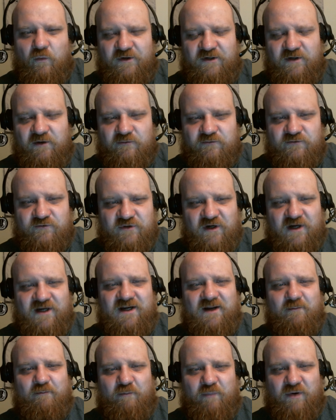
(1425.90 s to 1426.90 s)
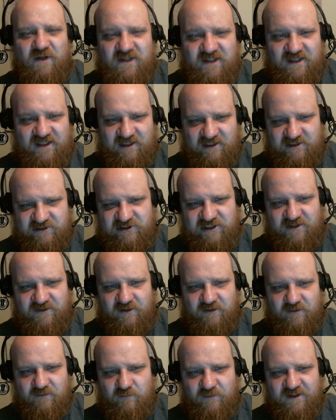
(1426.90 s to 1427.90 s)
We don't try to bully each
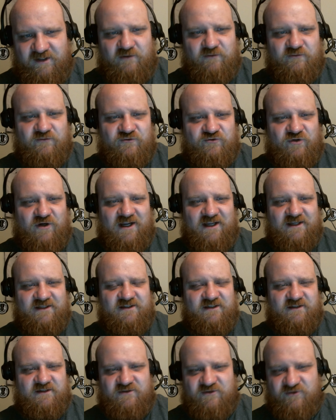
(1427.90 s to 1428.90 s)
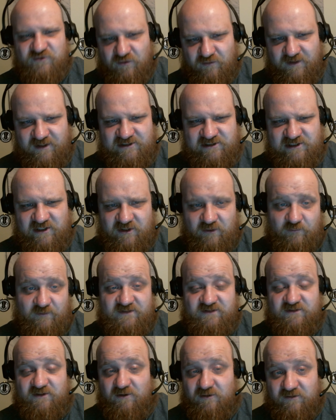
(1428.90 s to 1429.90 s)
other. We don't try to destroy each other. We
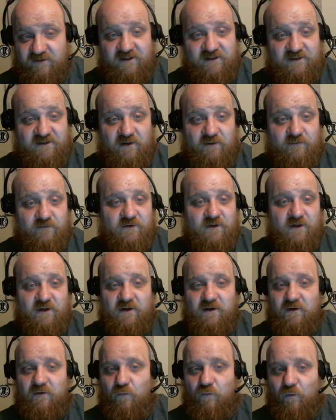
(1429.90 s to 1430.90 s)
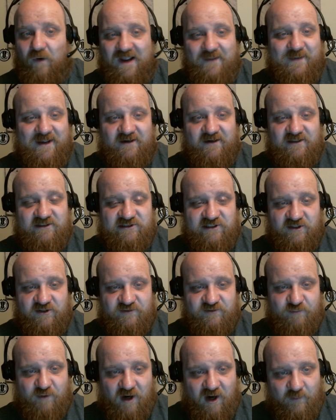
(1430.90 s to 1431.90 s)
certainly don't wipe out each
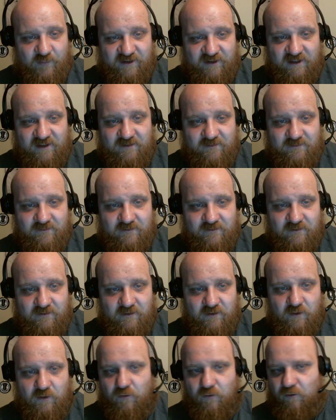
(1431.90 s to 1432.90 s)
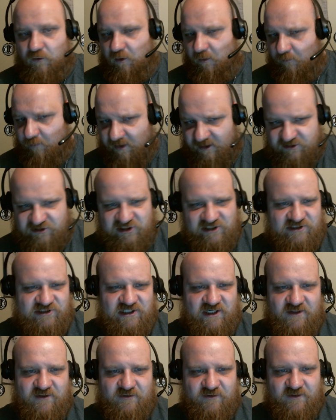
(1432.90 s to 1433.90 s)
other's property or punch each
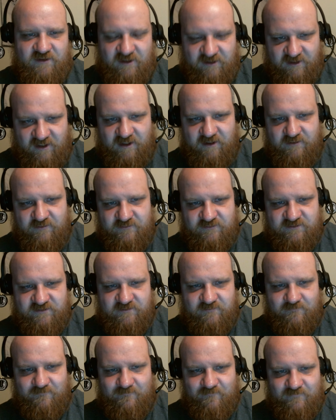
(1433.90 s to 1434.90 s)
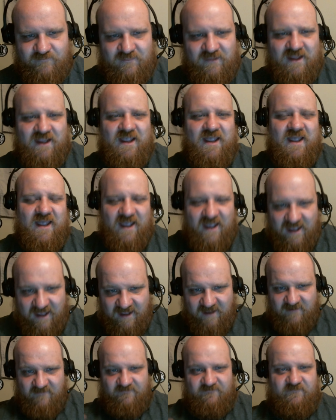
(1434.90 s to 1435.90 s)
other in the nose.
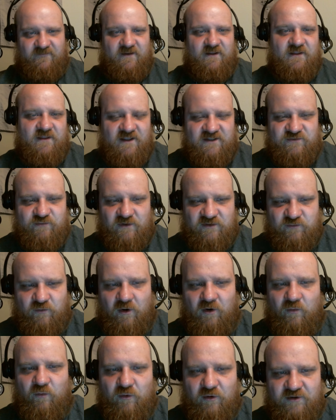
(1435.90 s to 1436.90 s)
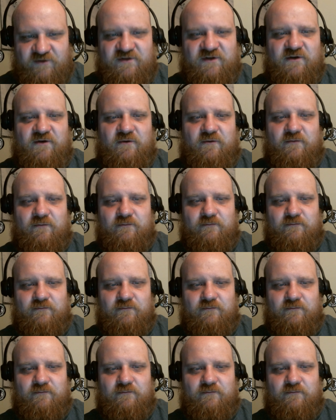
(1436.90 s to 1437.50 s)
If this was World War II,